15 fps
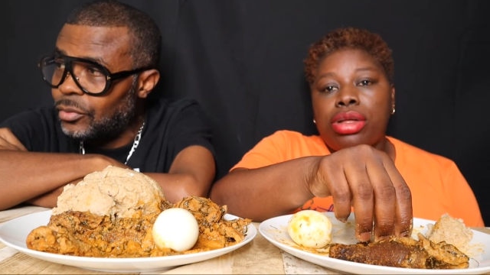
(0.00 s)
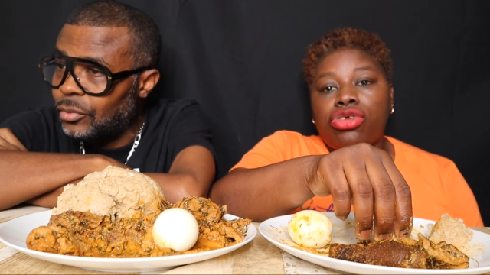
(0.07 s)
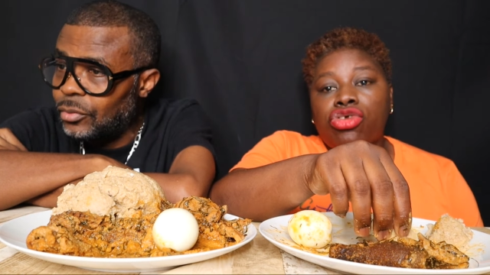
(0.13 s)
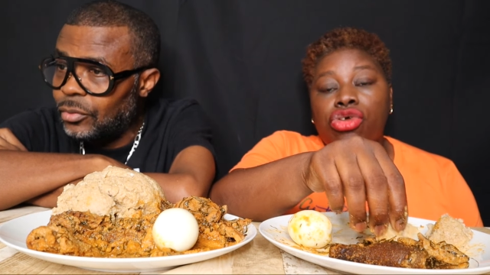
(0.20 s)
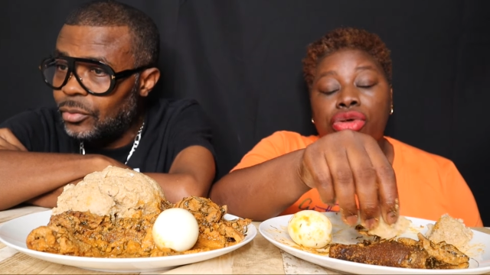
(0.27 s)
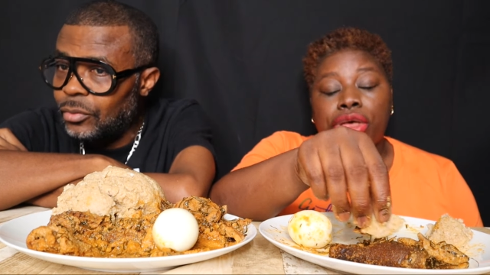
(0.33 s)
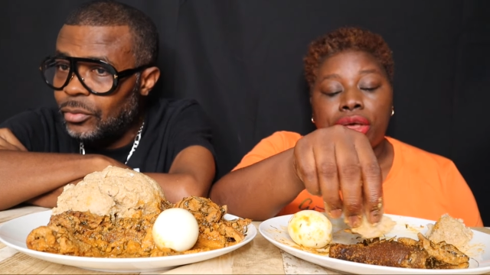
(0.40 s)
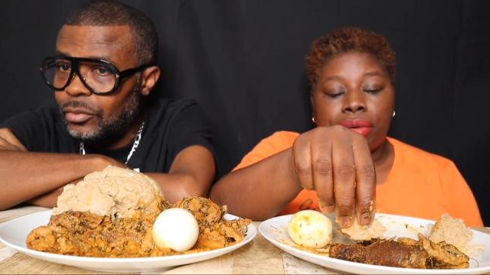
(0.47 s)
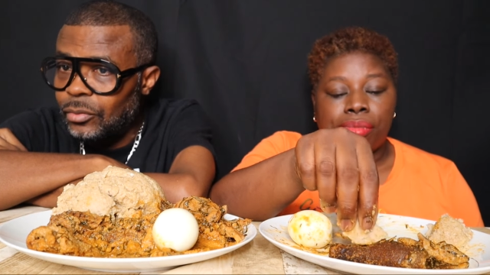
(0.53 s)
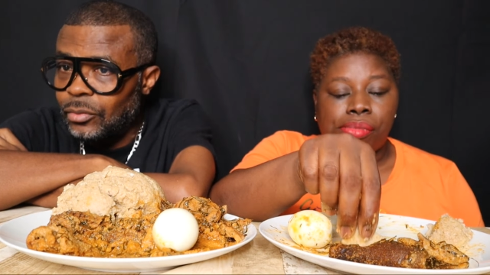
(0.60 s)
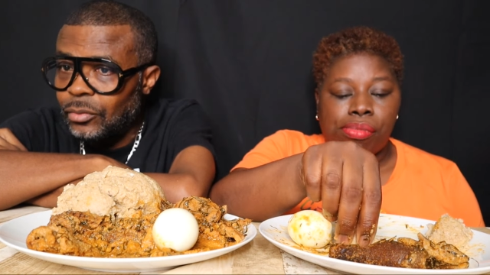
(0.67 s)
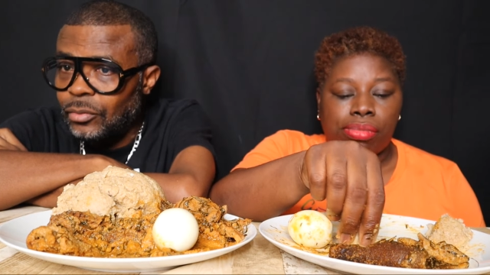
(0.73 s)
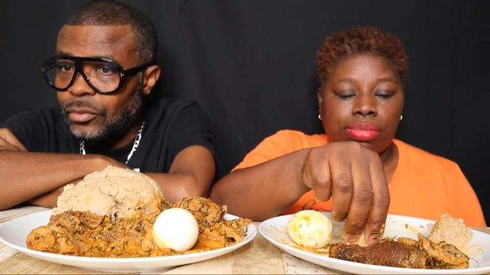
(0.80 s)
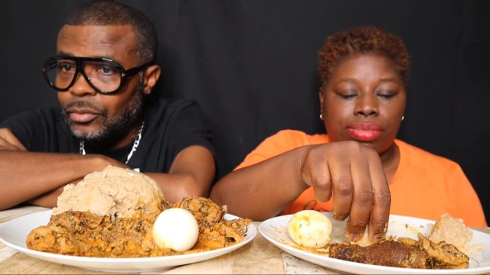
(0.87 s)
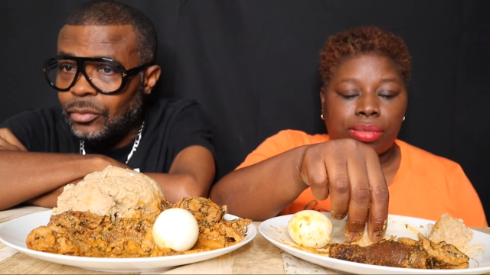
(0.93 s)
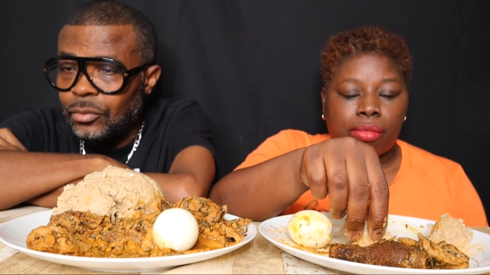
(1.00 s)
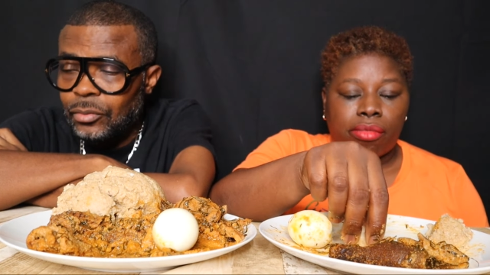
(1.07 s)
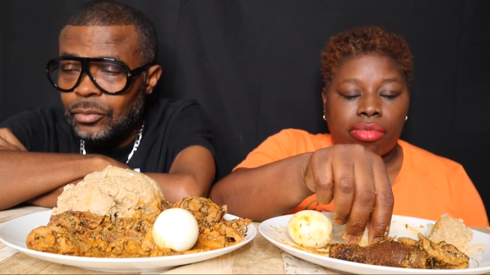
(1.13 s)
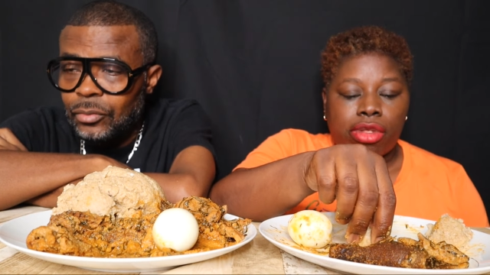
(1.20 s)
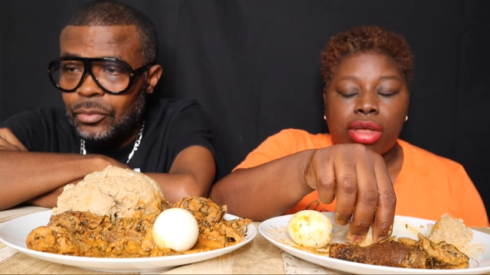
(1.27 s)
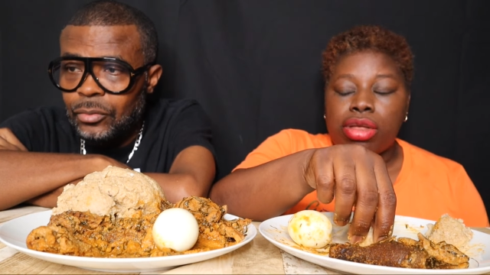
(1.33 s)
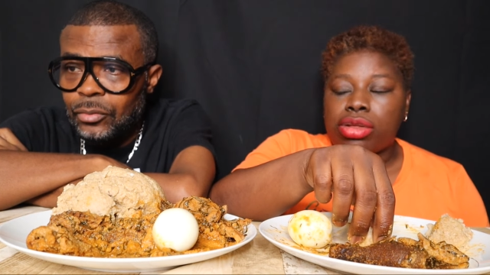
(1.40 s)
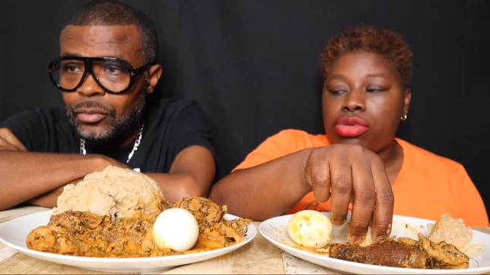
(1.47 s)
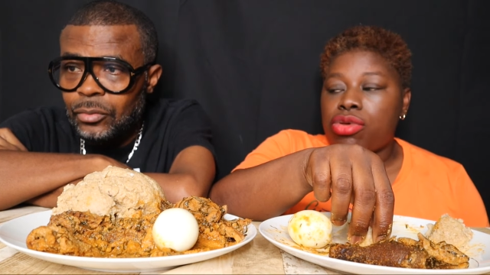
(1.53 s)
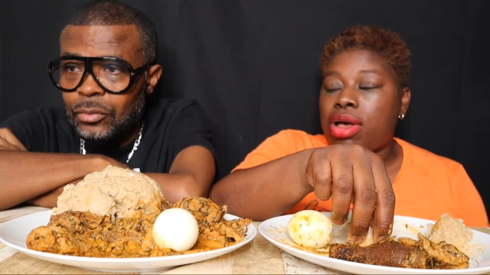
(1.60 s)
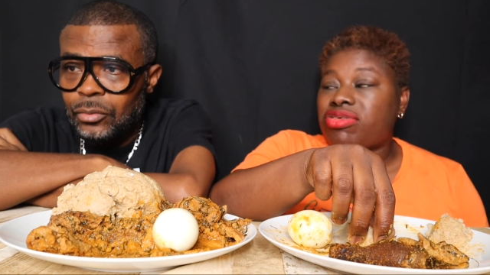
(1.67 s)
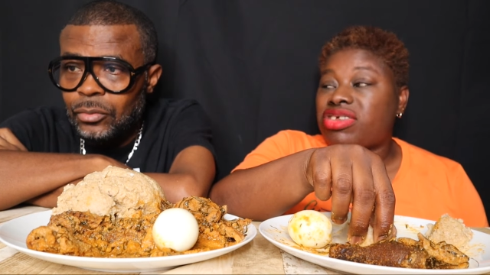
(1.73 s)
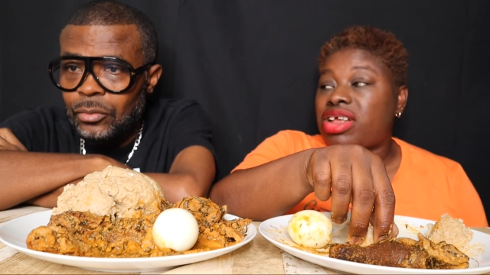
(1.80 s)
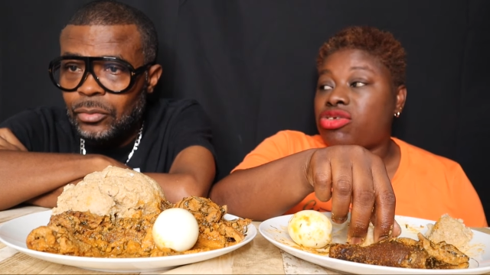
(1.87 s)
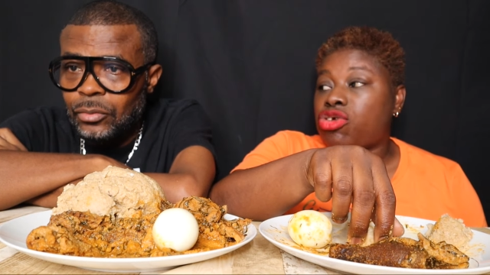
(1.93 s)
Speaker 1: It's okay. You
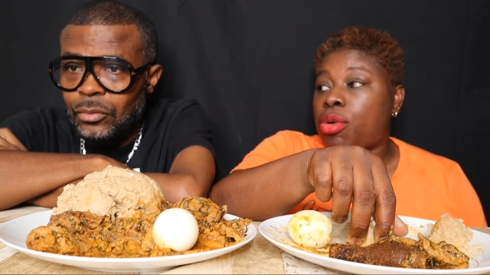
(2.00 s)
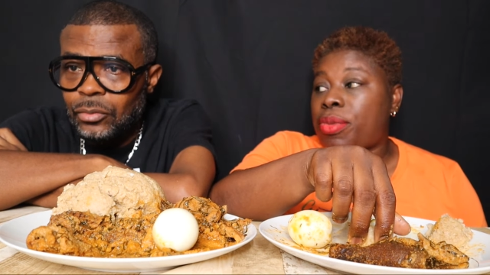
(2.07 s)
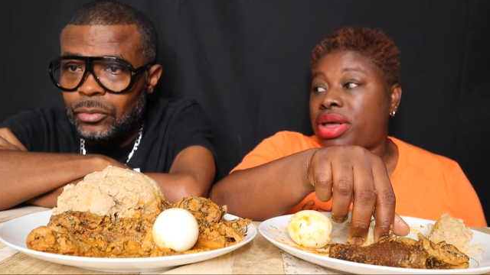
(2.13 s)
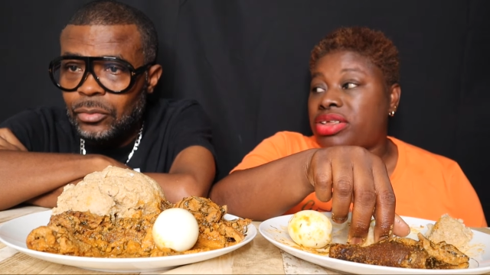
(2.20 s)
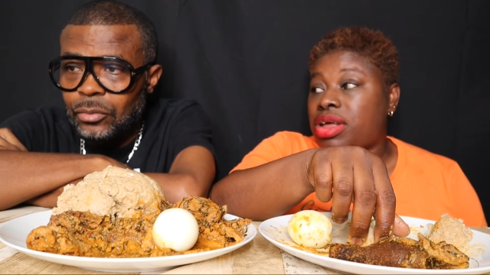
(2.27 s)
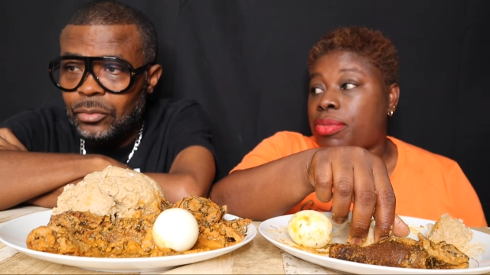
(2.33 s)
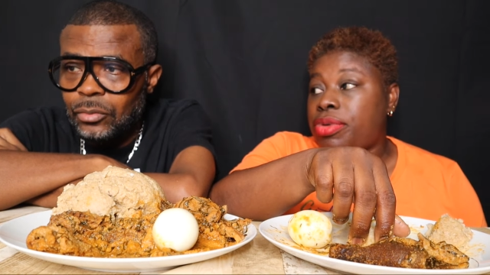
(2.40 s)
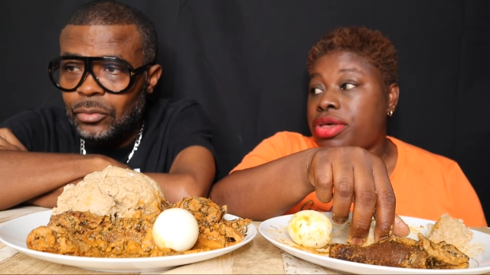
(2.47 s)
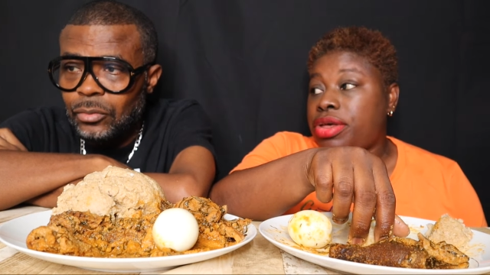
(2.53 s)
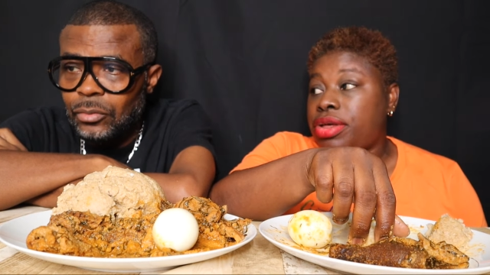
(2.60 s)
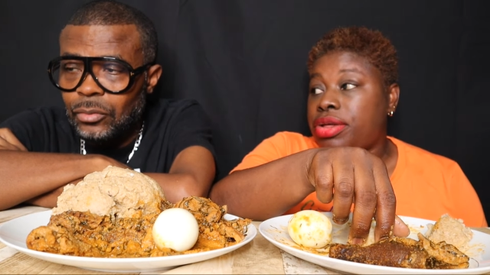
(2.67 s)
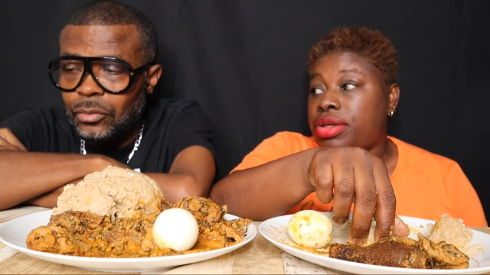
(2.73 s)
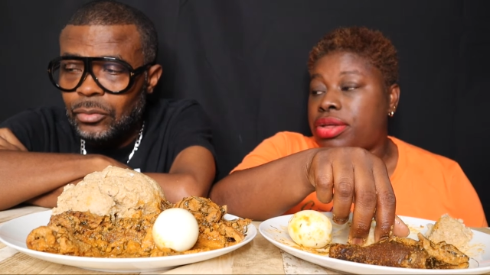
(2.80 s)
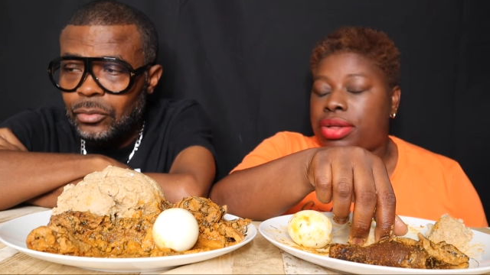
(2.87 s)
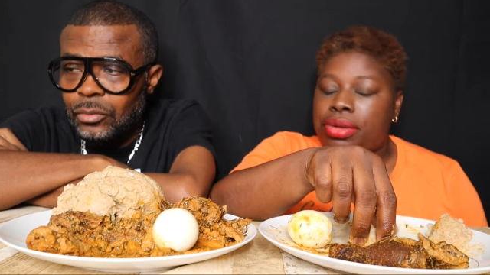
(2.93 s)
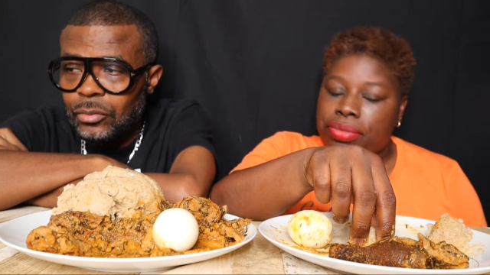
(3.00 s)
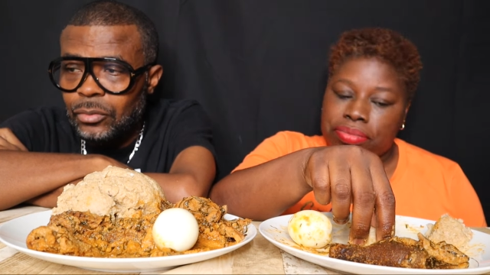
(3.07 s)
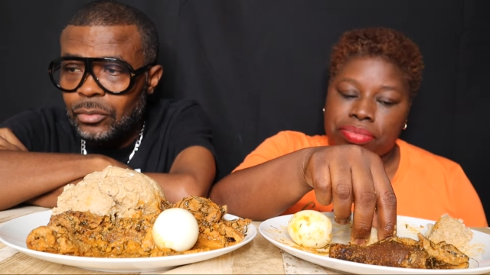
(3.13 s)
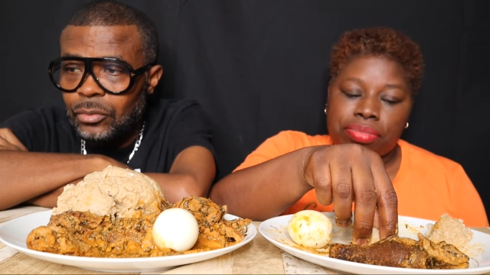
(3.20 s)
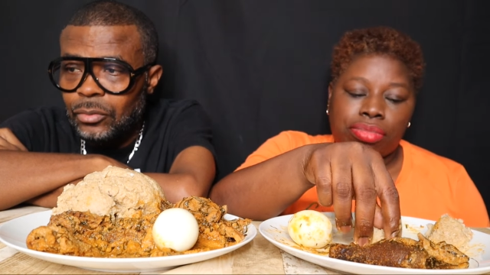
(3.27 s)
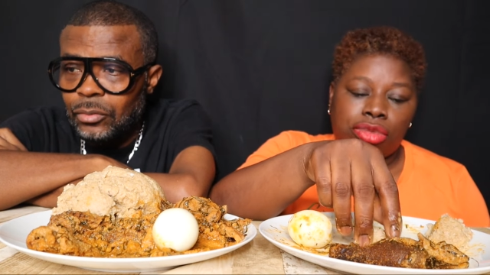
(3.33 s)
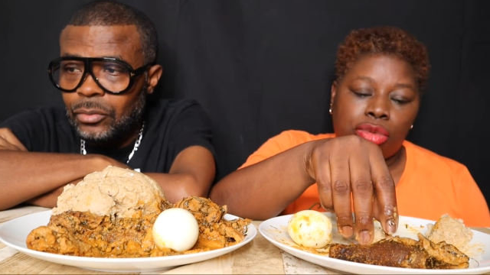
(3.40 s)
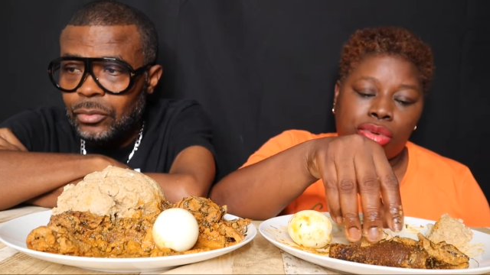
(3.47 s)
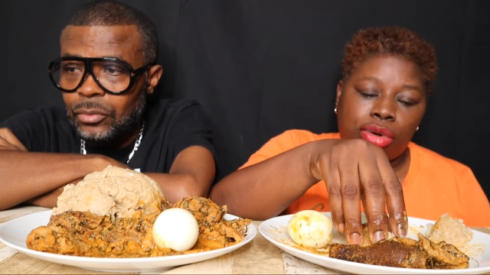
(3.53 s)
have said your mind, Abi. No